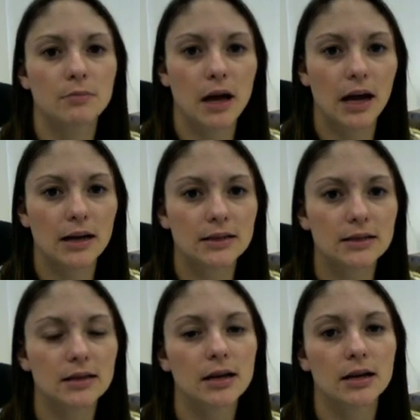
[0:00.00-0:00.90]

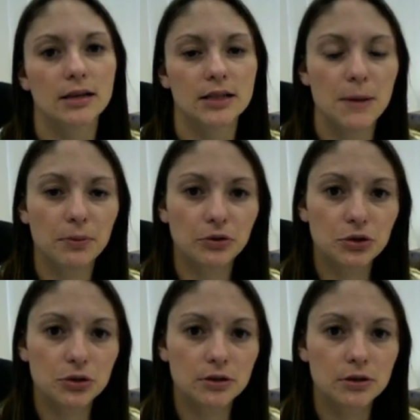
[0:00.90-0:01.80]
mass,
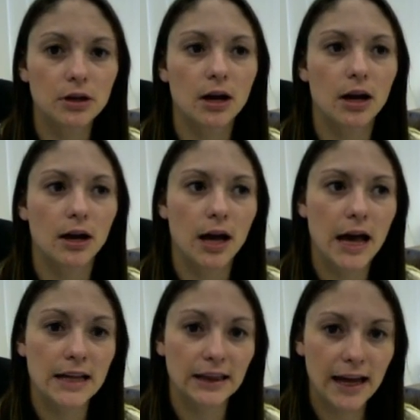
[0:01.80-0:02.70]
temperature,
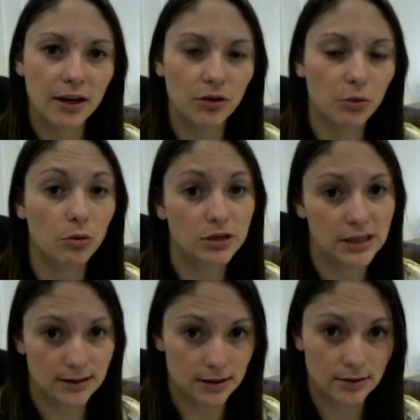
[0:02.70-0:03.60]
and length or
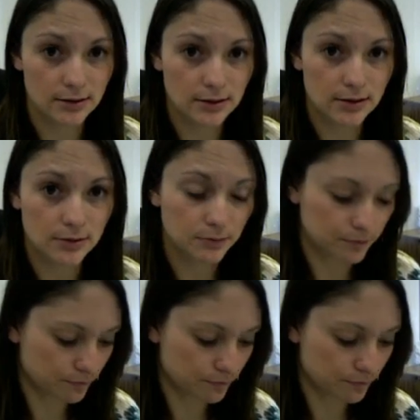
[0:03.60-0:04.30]
distance.